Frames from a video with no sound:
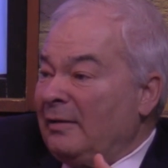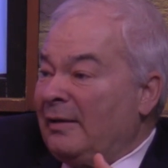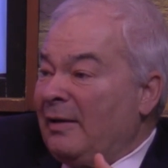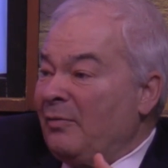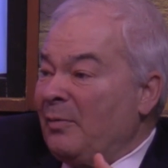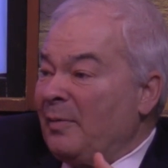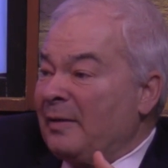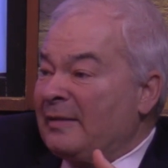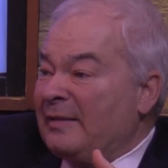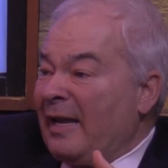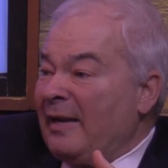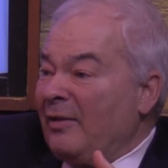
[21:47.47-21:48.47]
give them a
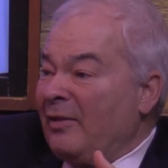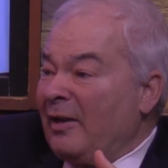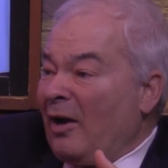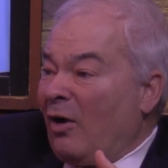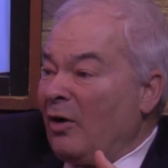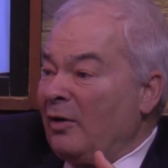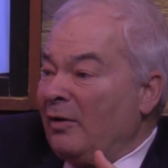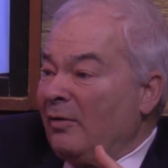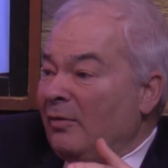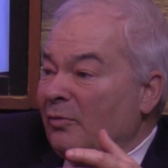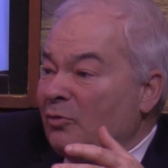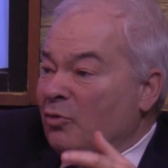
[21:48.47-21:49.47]
state-of-the-art
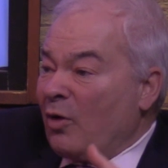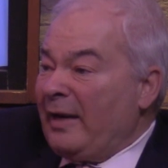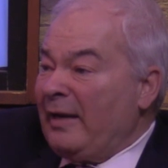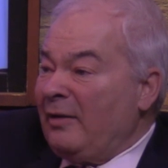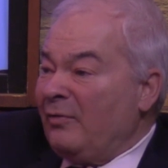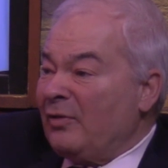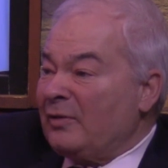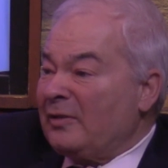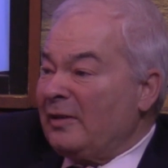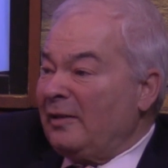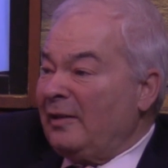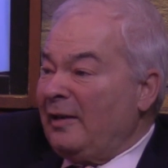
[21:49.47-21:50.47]
training
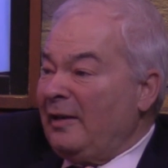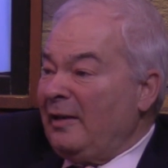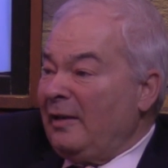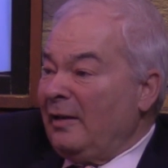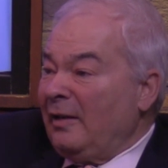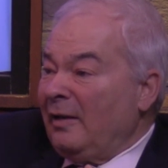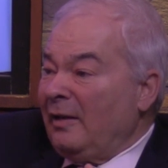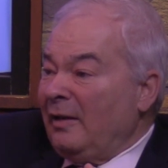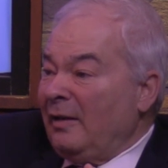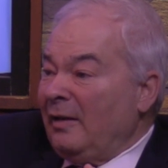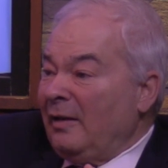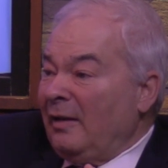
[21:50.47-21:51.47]
facility.
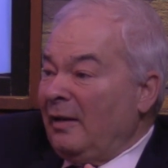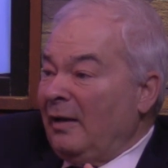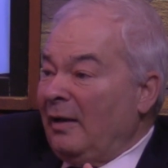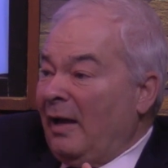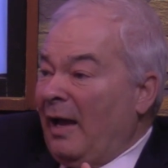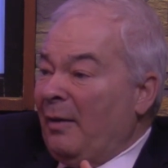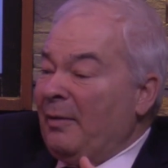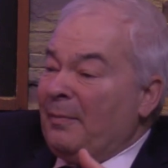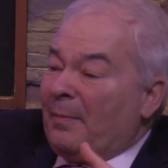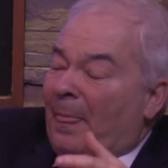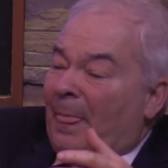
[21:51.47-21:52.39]
I mean,